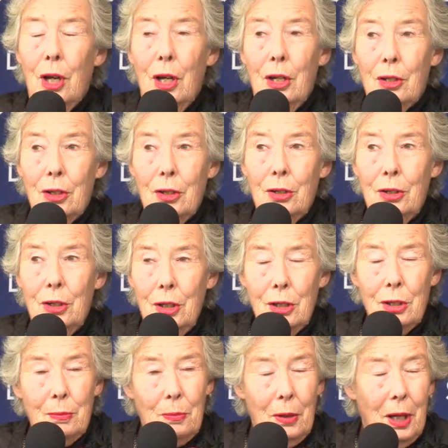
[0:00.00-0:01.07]
to this
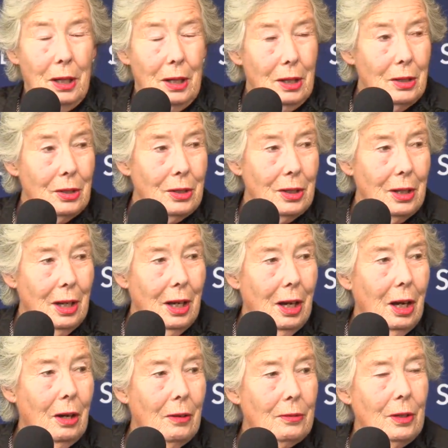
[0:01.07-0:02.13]
place
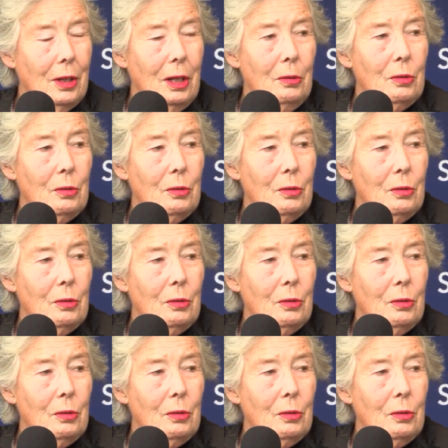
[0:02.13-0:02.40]
after he